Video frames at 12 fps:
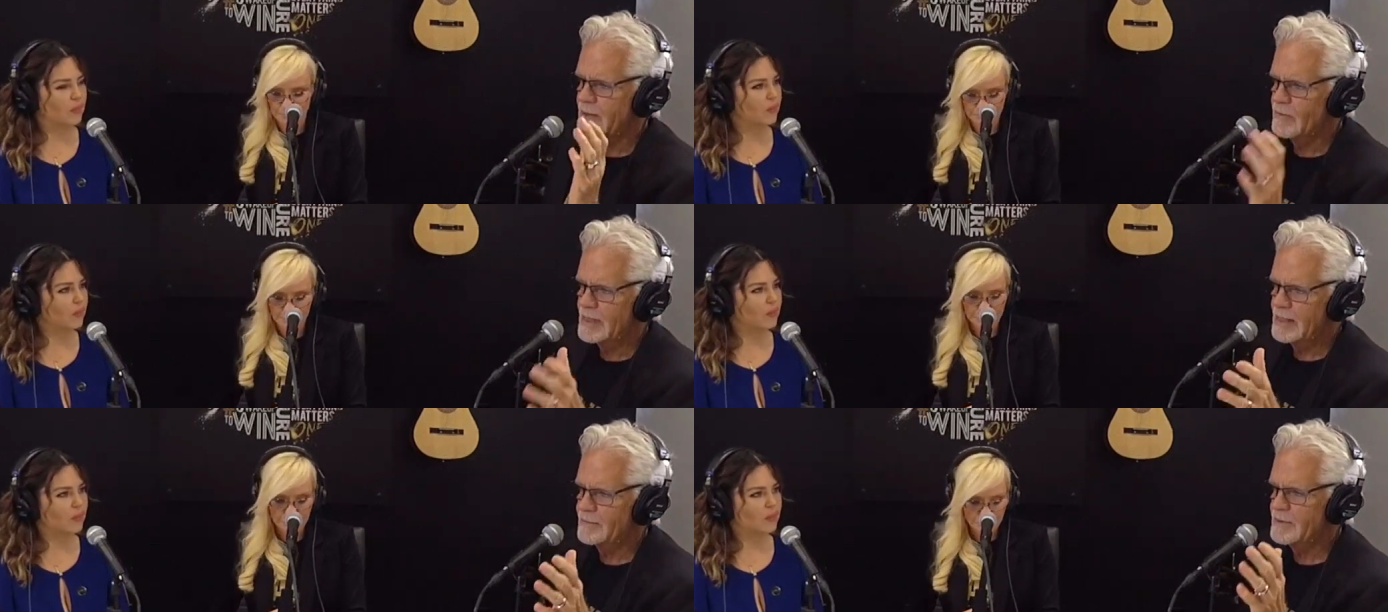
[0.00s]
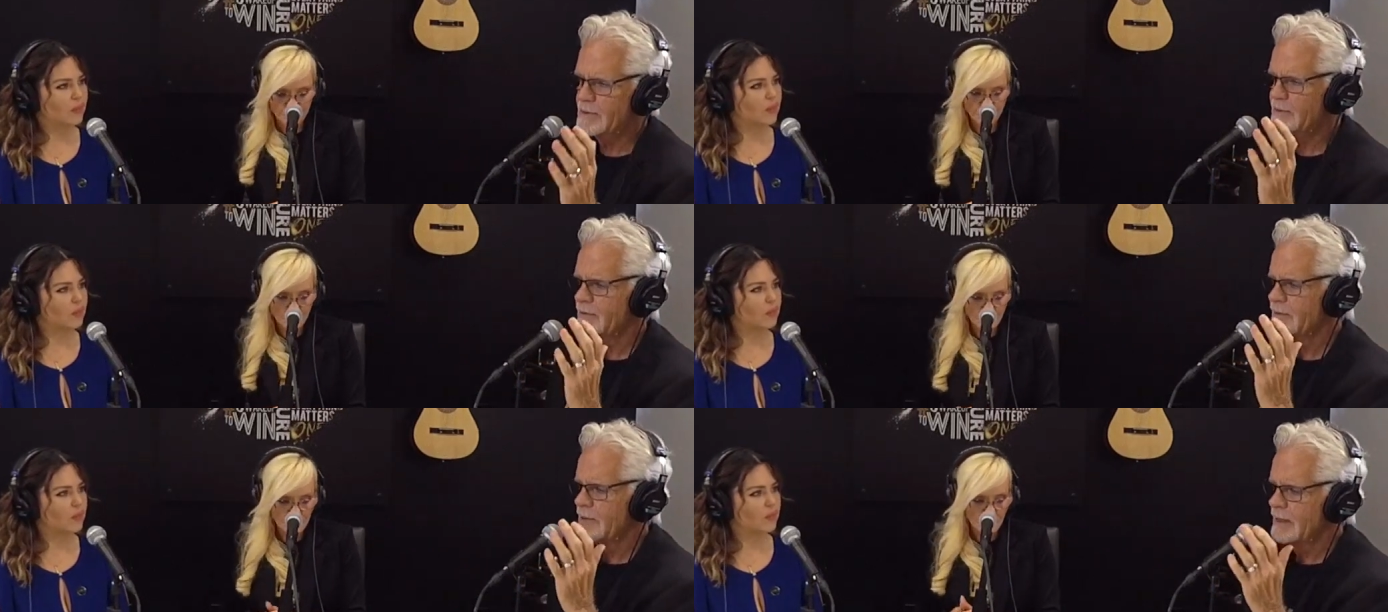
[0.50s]
Speaker 1: that will
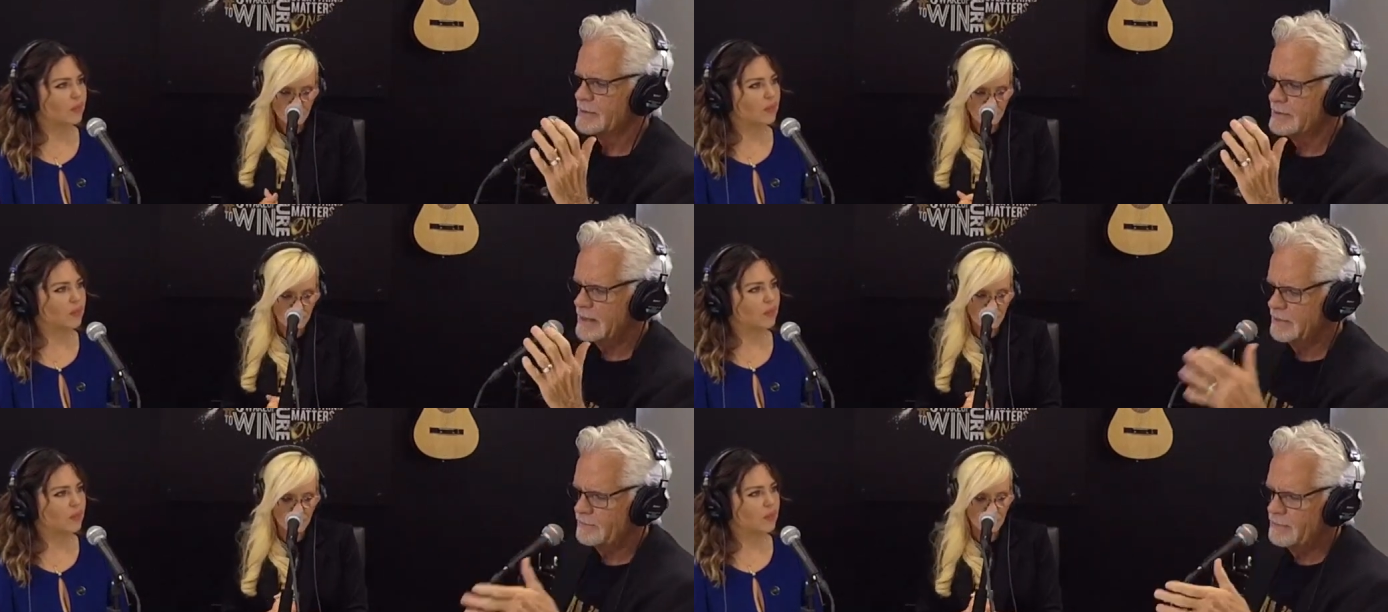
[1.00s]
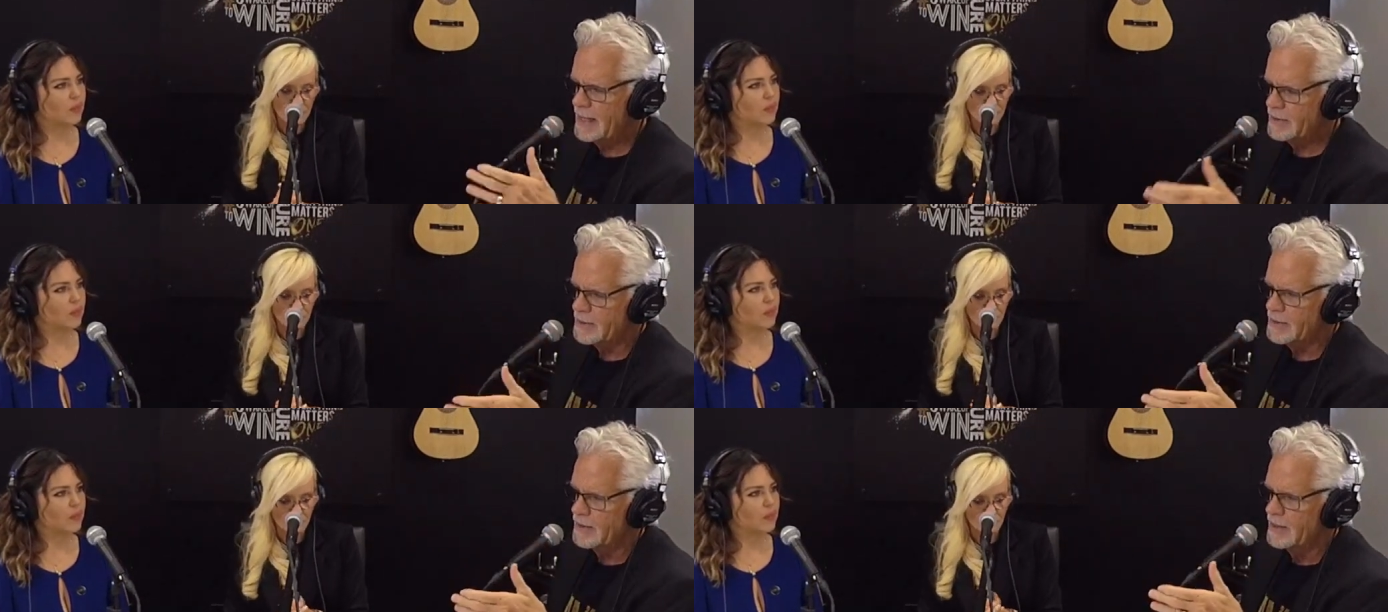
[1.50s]
ever exceed
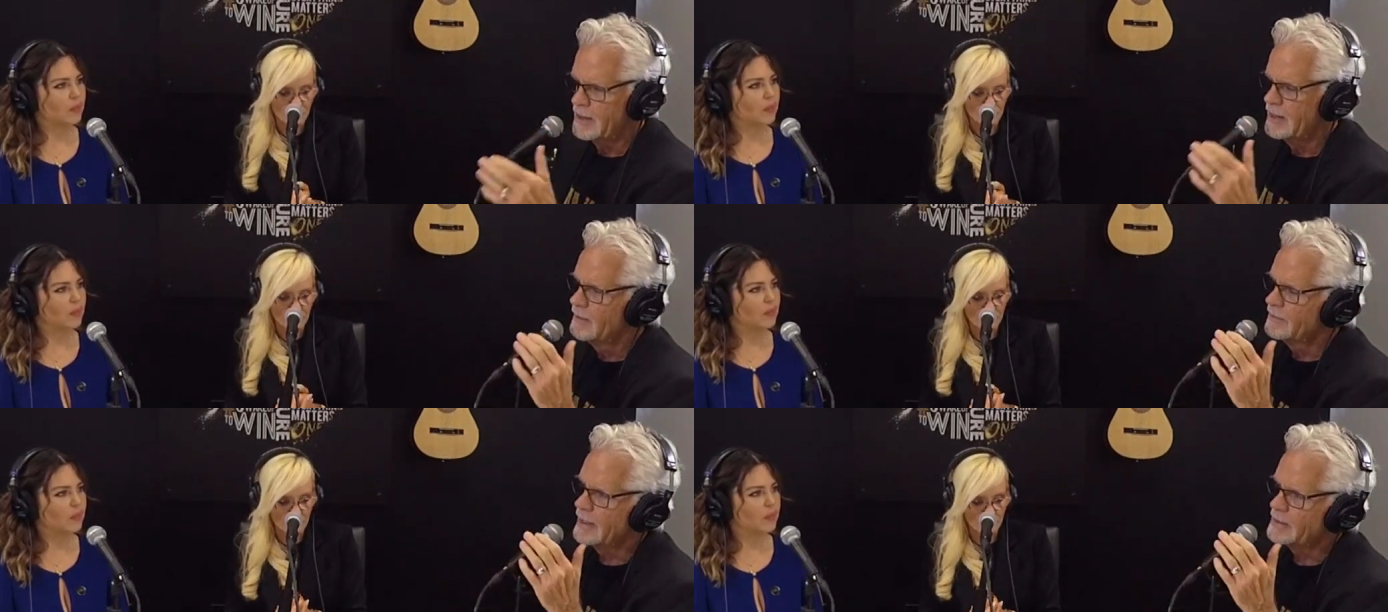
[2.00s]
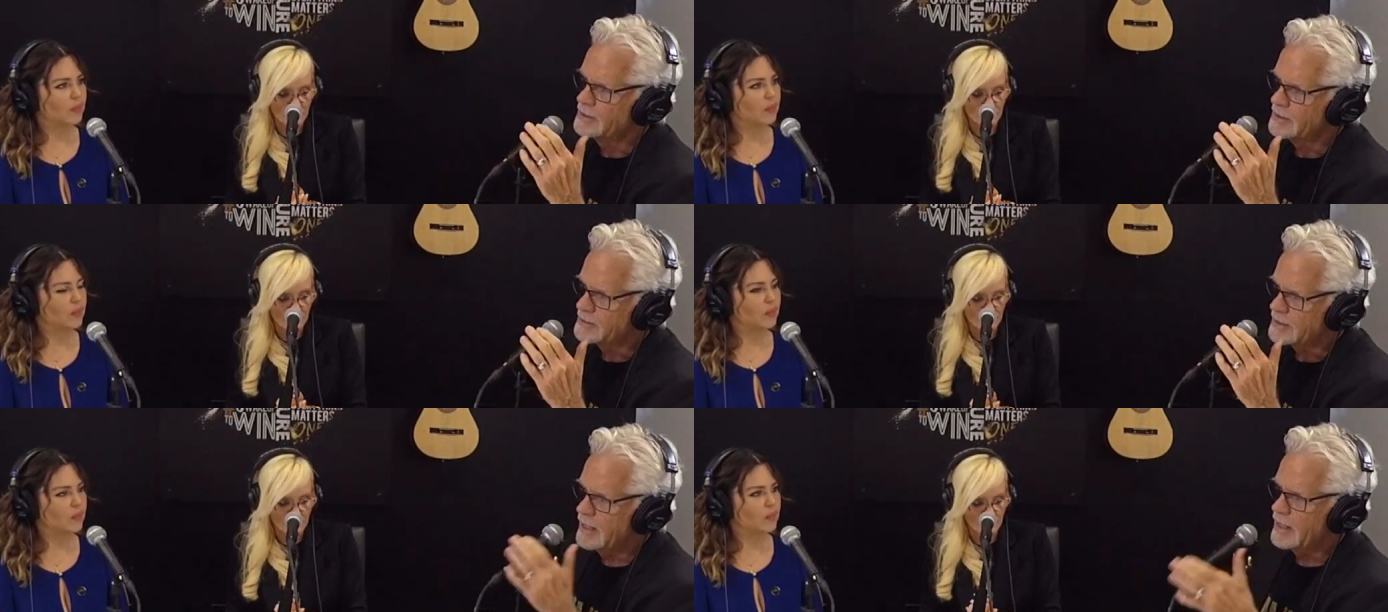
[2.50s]
better than
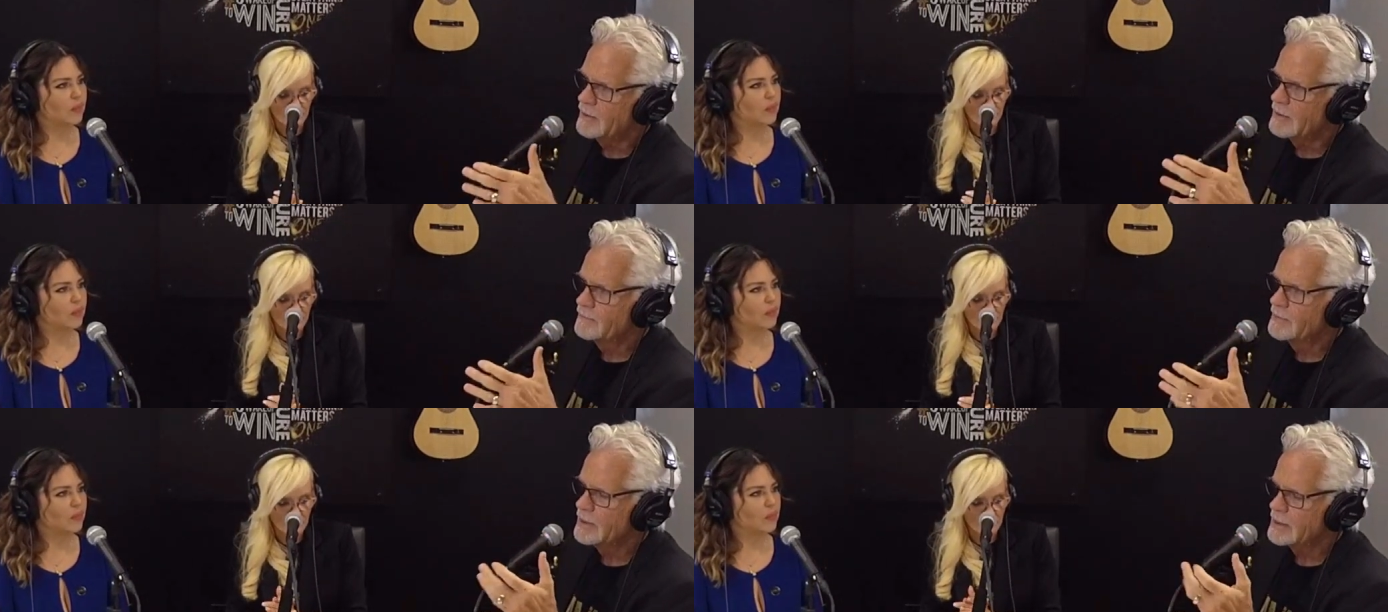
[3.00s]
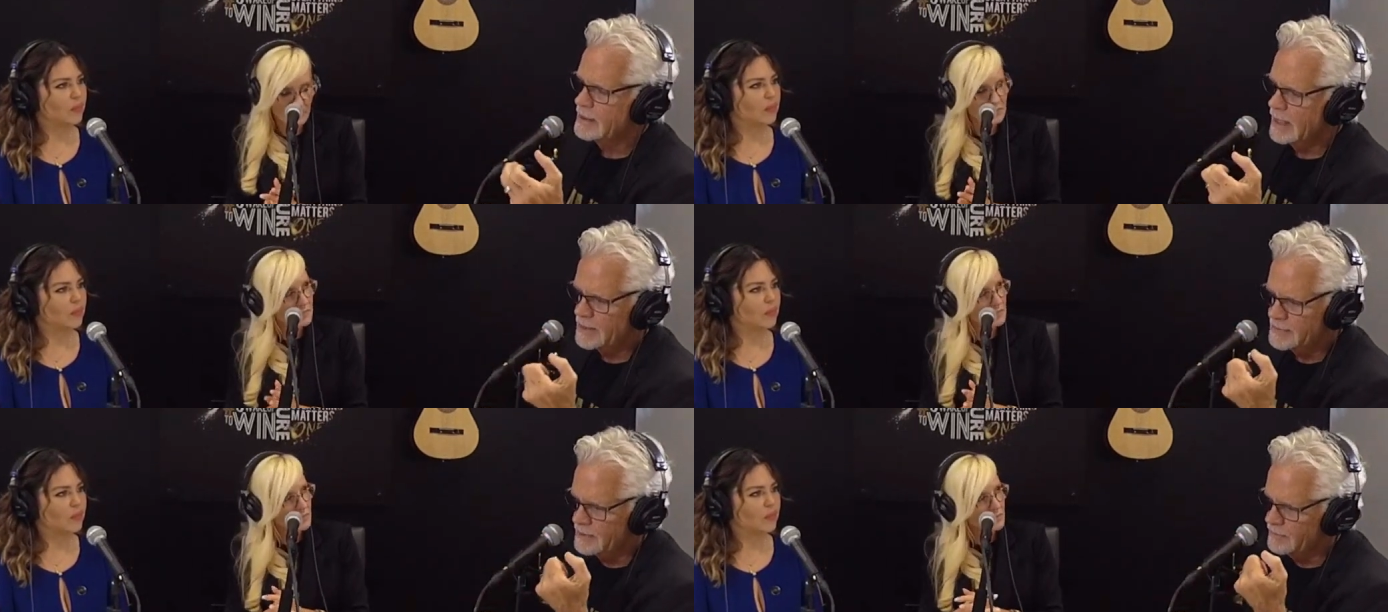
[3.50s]
just caring for your
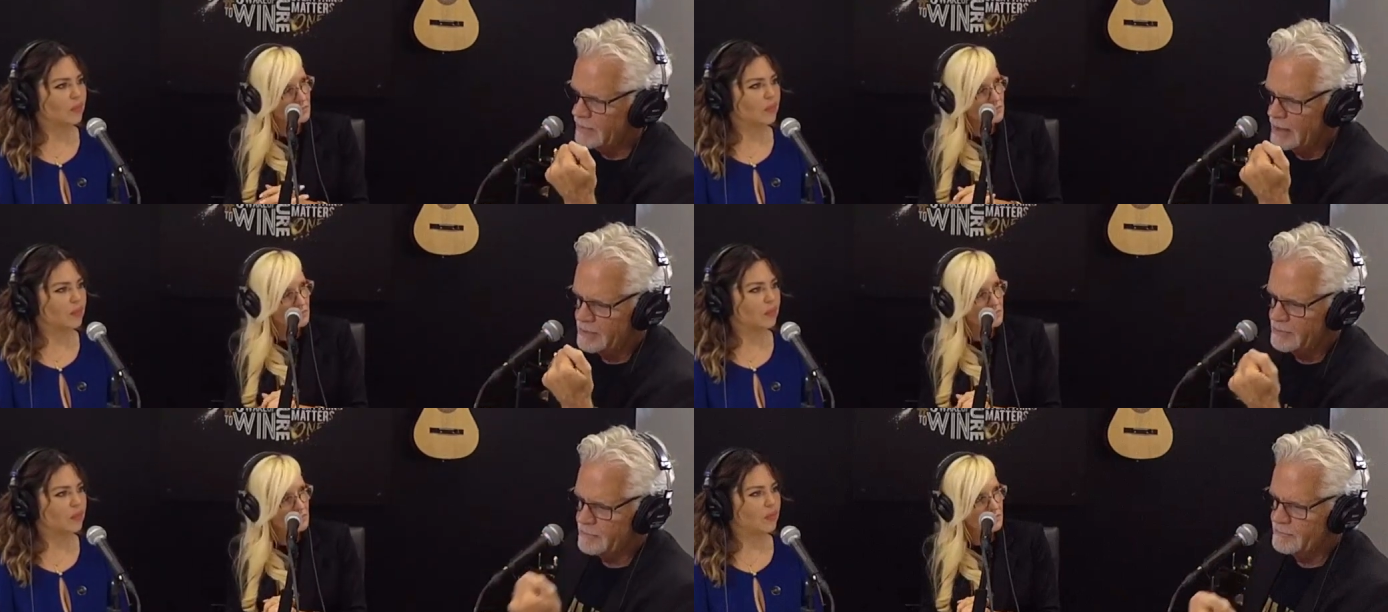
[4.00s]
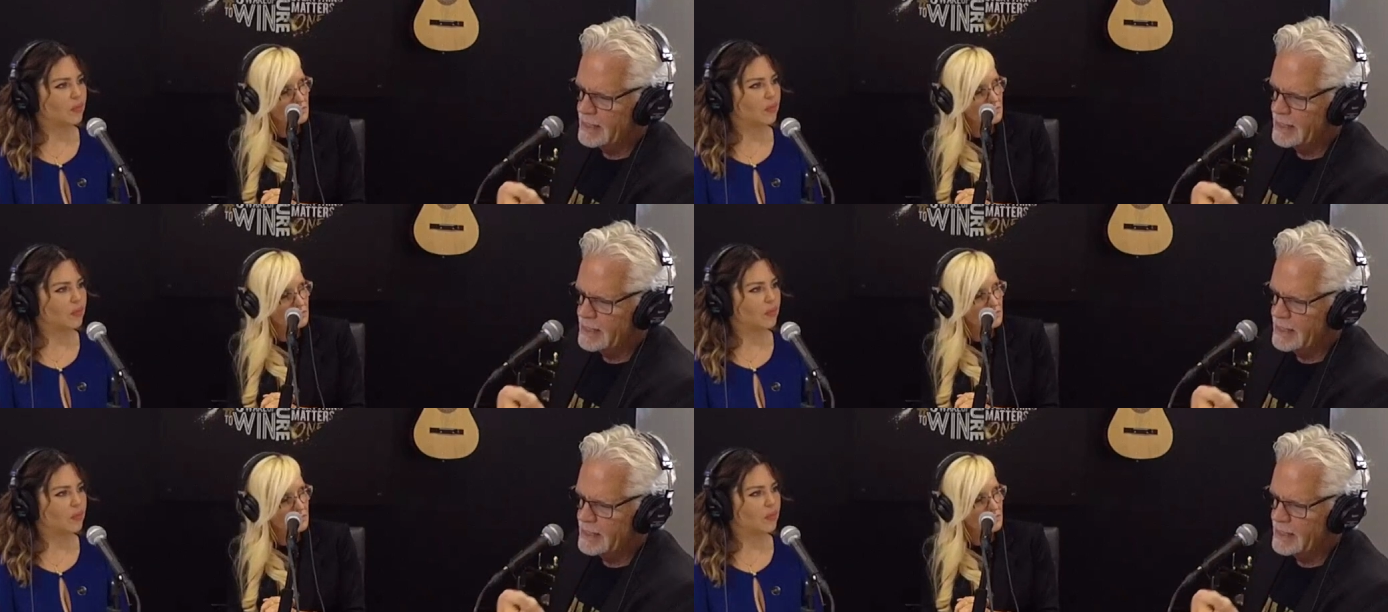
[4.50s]
clients and, and